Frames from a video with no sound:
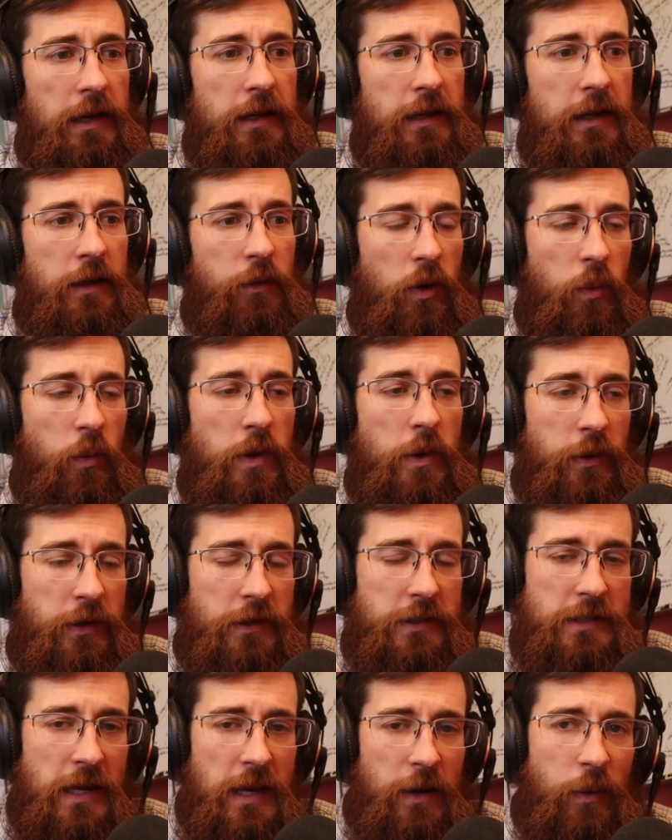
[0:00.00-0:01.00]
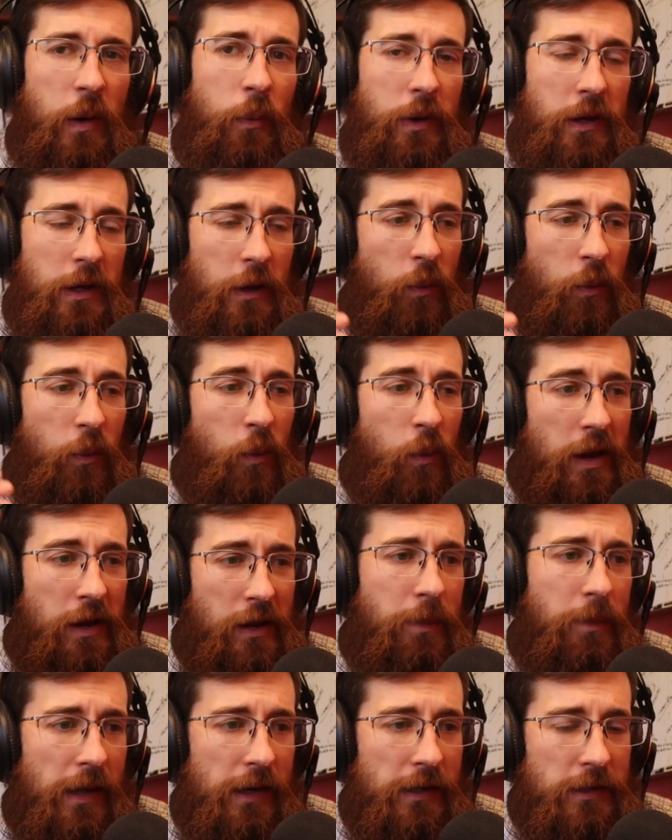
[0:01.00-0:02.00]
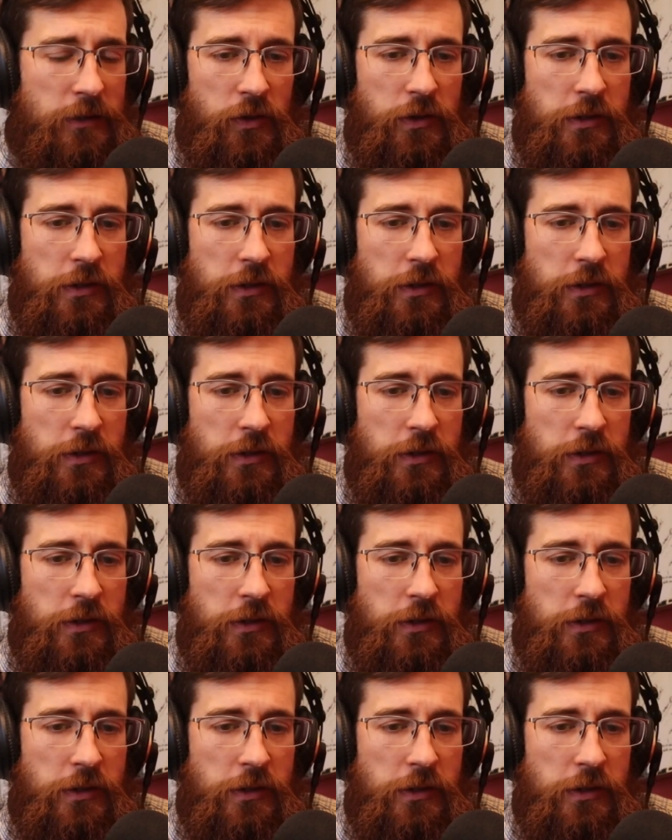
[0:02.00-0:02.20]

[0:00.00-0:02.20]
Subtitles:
and what we would say, well, we can weigh up that as